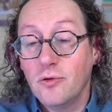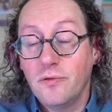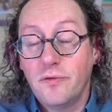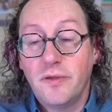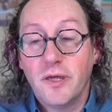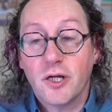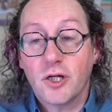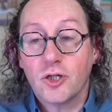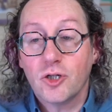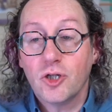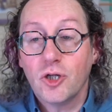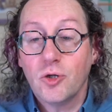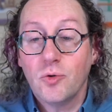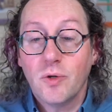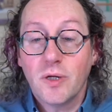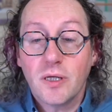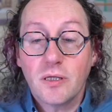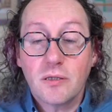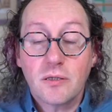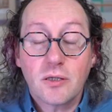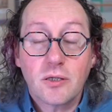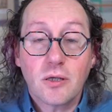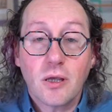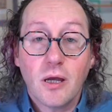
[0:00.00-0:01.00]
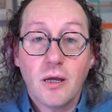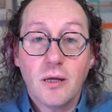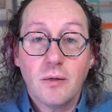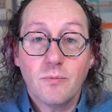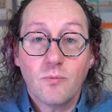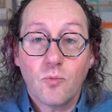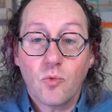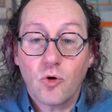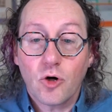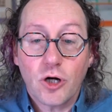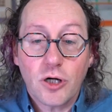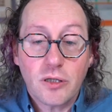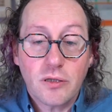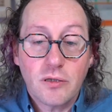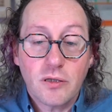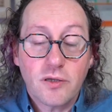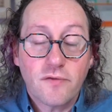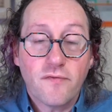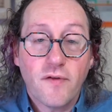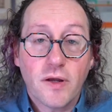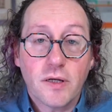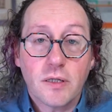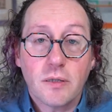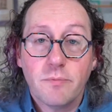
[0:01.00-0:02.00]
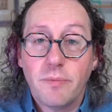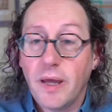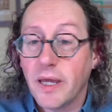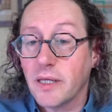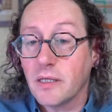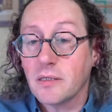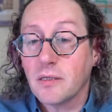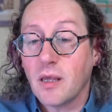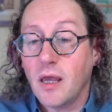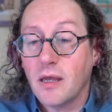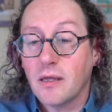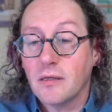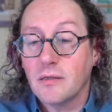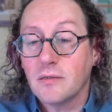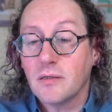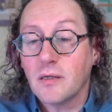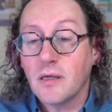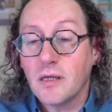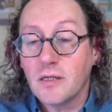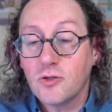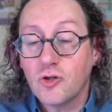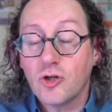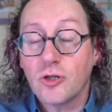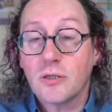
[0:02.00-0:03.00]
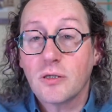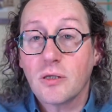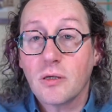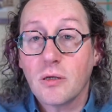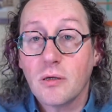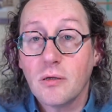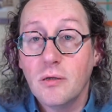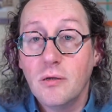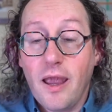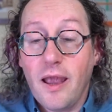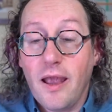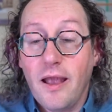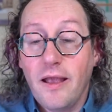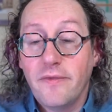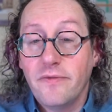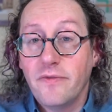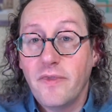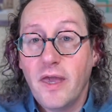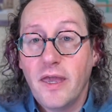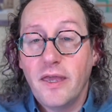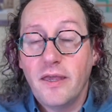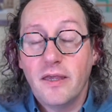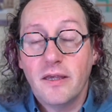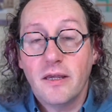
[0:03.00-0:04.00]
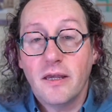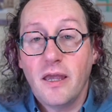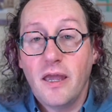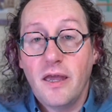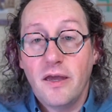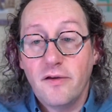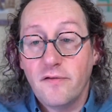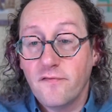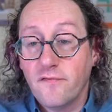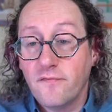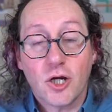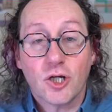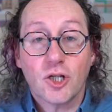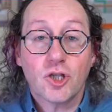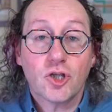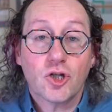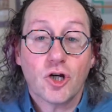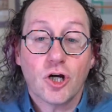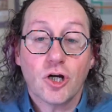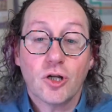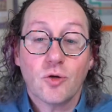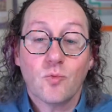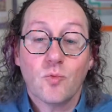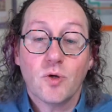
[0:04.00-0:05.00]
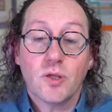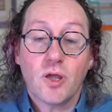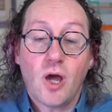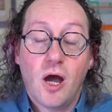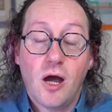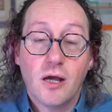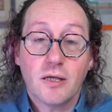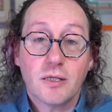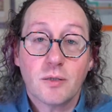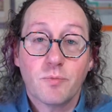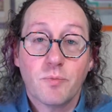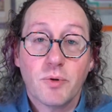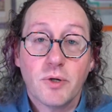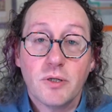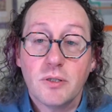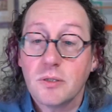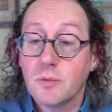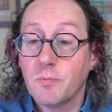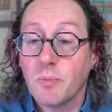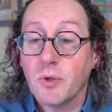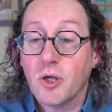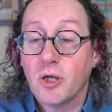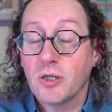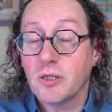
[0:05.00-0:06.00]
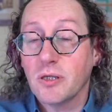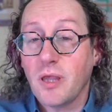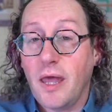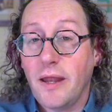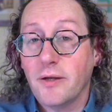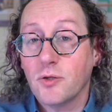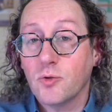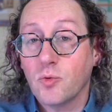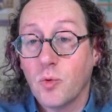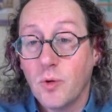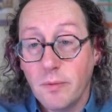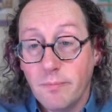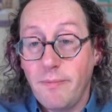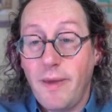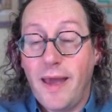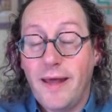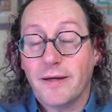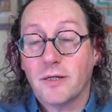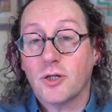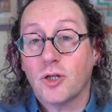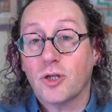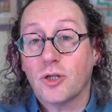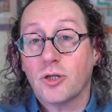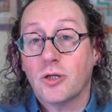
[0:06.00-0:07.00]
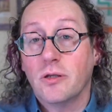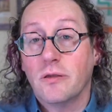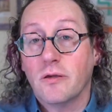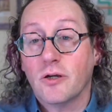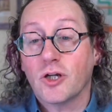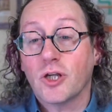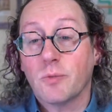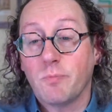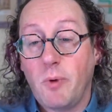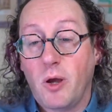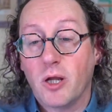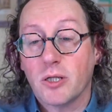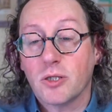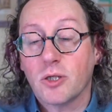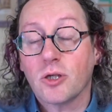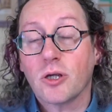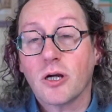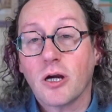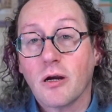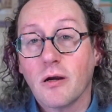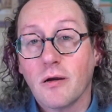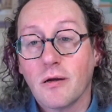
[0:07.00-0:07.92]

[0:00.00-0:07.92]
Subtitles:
they're doing some work that's funded by a science agency, and they have starting with hospitals because that is what matters to their sponsor.